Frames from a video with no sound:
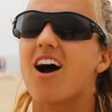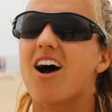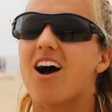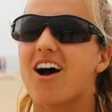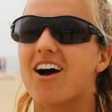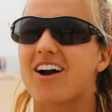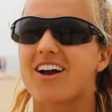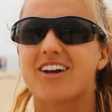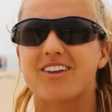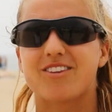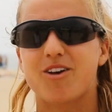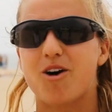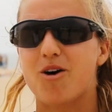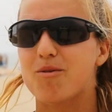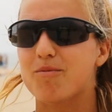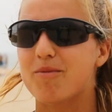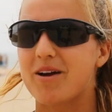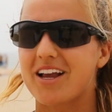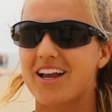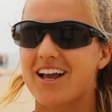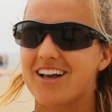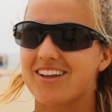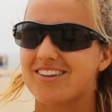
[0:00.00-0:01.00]
oh, because all
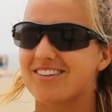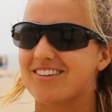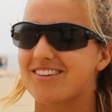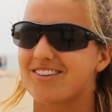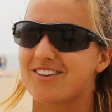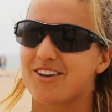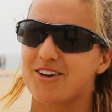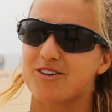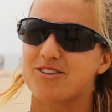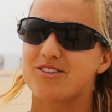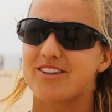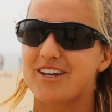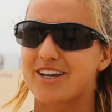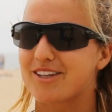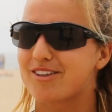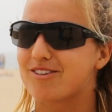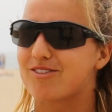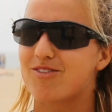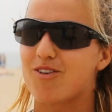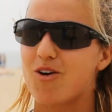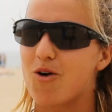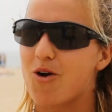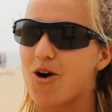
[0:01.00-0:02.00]
my cousins are
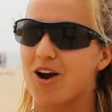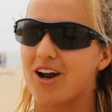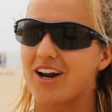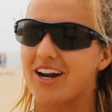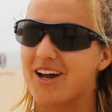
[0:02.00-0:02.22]
6'4",